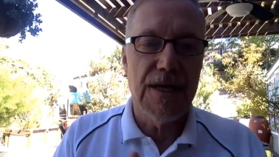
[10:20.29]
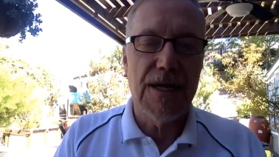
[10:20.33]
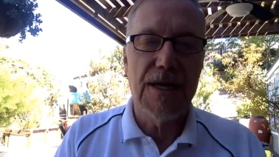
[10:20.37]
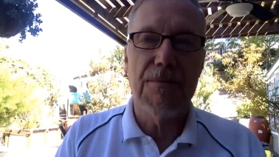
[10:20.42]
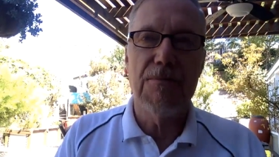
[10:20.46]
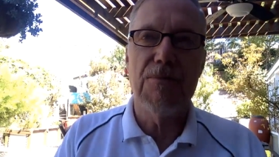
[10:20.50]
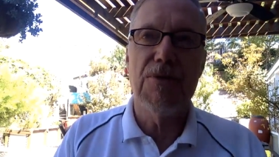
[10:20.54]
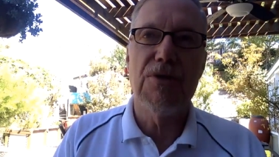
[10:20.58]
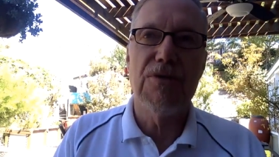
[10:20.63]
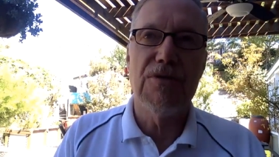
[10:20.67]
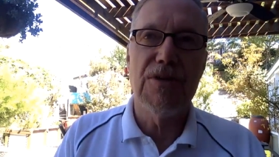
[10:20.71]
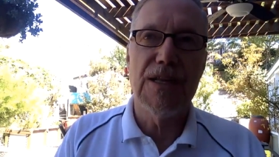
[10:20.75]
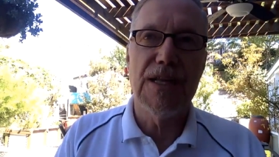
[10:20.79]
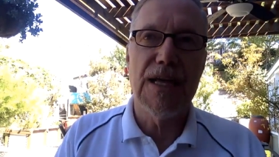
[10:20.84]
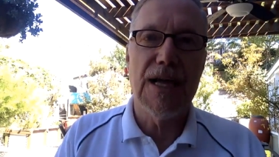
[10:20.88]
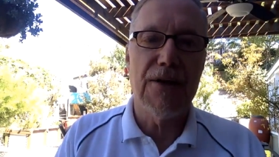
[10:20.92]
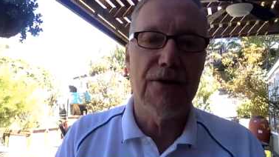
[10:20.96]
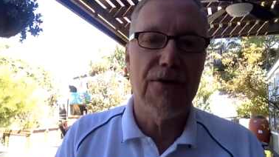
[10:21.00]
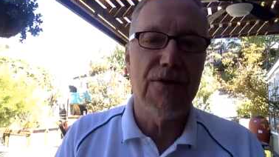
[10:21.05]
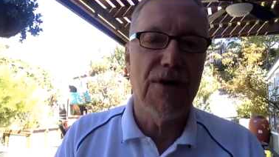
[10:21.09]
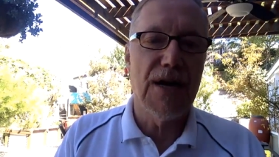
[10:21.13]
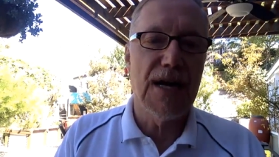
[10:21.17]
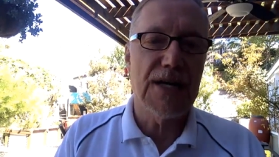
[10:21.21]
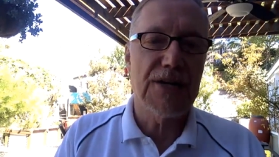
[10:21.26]
and move in
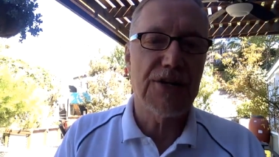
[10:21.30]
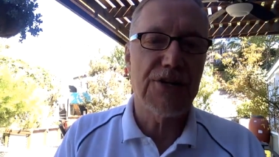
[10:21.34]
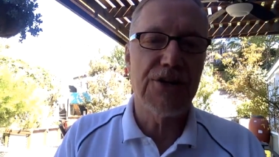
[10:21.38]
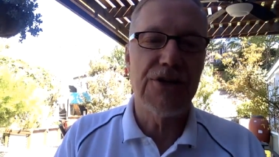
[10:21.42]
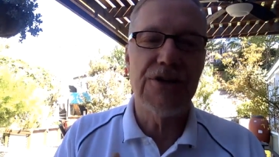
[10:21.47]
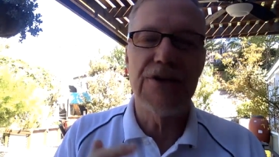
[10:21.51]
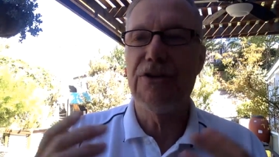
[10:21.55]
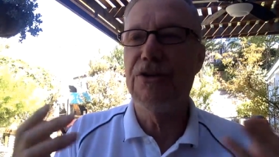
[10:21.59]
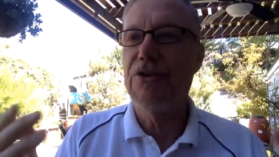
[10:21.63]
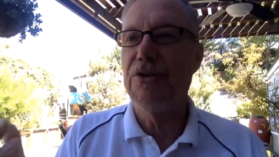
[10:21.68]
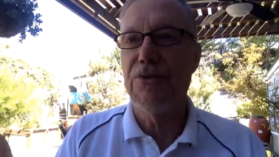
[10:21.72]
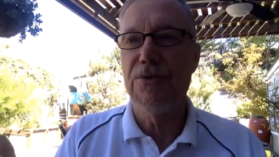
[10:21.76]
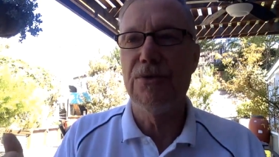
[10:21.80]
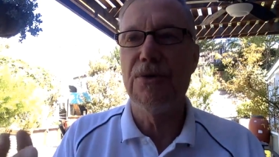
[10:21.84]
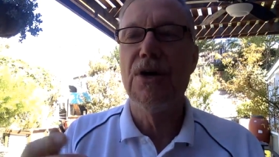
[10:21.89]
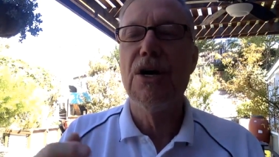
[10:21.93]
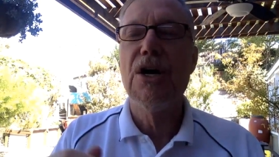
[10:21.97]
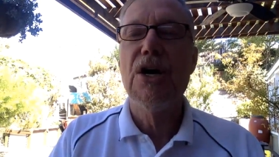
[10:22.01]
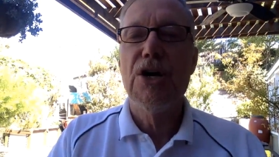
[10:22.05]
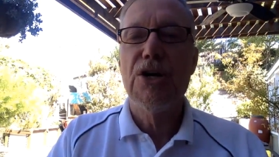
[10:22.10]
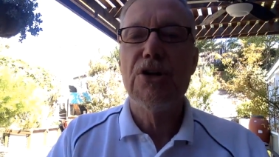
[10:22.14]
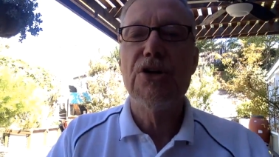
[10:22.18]
that direction, do,